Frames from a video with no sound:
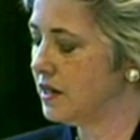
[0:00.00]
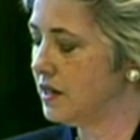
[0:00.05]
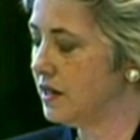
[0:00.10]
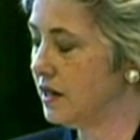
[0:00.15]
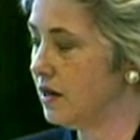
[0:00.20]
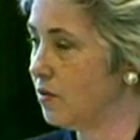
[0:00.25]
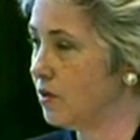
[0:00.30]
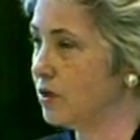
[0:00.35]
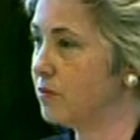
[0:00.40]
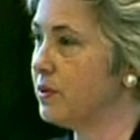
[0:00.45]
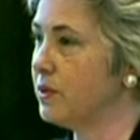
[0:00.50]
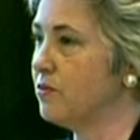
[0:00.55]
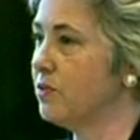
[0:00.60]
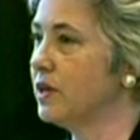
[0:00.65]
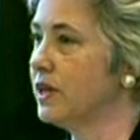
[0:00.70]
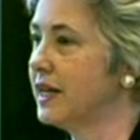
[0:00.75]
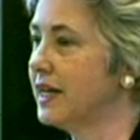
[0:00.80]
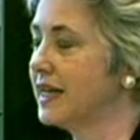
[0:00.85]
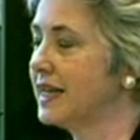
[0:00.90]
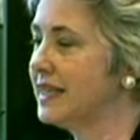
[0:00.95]
I want to be
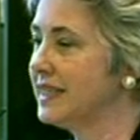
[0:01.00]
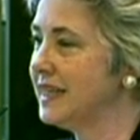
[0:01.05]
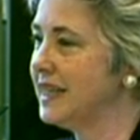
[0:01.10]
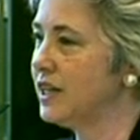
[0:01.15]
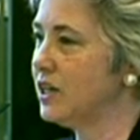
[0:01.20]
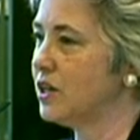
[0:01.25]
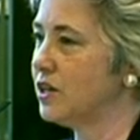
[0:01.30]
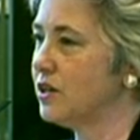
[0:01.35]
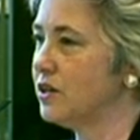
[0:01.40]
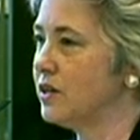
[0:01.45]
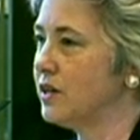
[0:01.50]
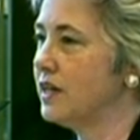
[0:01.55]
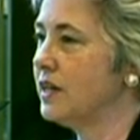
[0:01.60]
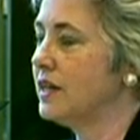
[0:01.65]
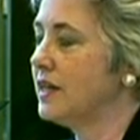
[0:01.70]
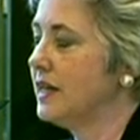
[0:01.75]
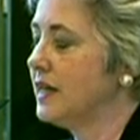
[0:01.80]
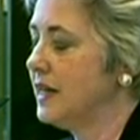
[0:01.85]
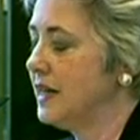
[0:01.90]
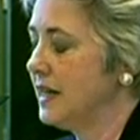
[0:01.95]
really clear
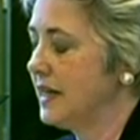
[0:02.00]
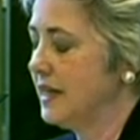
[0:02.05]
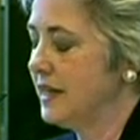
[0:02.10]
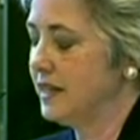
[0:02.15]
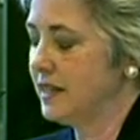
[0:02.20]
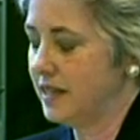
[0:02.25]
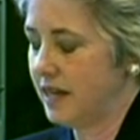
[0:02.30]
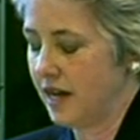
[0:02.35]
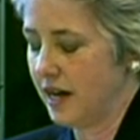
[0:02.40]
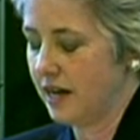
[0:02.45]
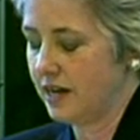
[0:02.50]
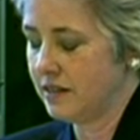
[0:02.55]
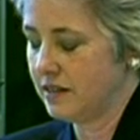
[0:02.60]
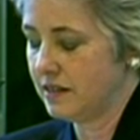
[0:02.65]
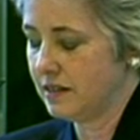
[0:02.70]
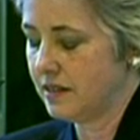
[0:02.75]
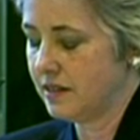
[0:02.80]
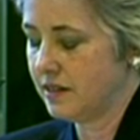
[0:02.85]
in that